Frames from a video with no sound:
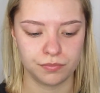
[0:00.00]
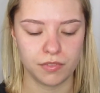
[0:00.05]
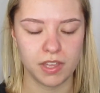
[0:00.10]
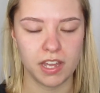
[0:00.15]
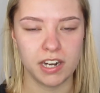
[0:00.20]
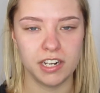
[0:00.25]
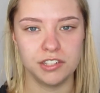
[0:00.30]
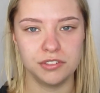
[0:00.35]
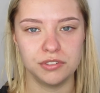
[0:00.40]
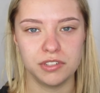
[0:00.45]

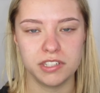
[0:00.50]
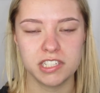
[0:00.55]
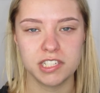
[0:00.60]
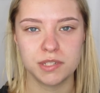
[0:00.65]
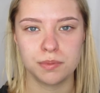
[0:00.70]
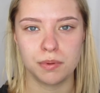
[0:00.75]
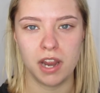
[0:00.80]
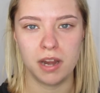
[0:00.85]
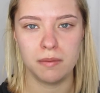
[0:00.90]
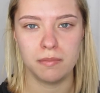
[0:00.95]
And I do like
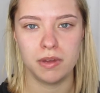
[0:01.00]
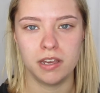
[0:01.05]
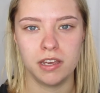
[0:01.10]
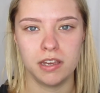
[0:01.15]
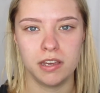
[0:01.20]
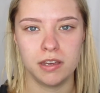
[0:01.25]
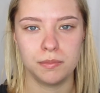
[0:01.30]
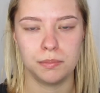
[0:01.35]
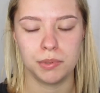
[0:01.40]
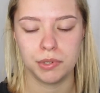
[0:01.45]
spraying
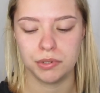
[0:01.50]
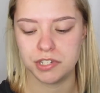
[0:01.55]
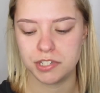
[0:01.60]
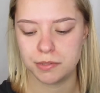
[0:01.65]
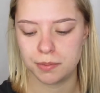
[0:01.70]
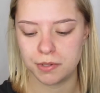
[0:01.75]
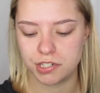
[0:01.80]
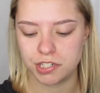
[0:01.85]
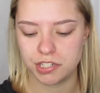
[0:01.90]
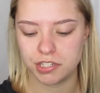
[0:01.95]
my beauty
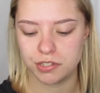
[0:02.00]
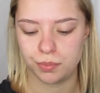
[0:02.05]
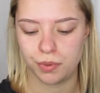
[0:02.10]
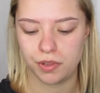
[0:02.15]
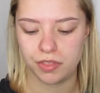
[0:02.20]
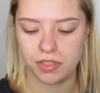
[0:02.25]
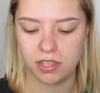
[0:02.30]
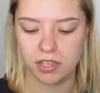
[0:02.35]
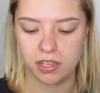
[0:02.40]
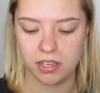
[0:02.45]
sponges
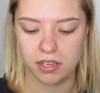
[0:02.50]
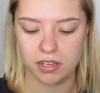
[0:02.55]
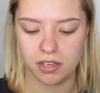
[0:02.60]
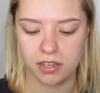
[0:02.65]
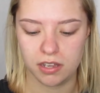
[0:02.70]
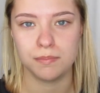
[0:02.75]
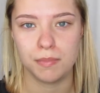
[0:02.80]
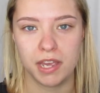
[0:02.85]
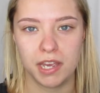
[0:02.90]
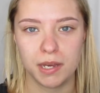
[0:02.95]
with the
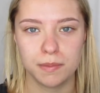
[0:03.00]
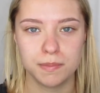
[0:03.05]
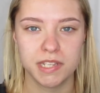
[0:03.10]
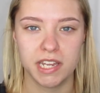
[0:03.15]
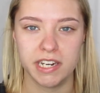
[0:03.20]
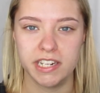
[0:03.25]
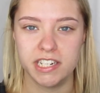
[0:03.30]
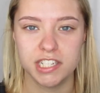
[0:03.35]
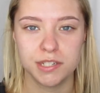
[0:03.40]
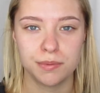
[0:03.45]
makeup
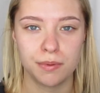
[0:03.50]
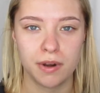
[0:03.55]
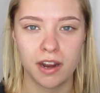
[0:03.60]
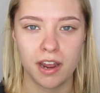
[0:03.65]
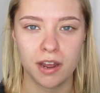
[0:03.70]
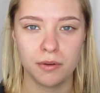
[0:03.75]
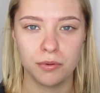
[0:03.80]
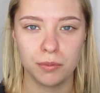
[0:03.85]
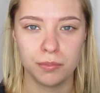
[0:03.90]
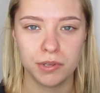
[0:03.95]
setting spray
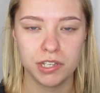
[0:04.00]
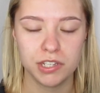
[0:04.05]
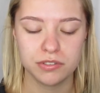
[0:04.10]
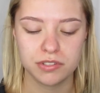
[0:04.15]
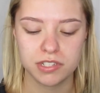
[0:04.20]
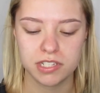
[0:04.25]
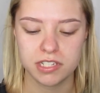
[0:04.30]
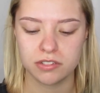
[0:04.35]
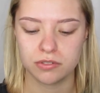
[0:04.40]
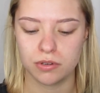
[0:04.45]
I will be using.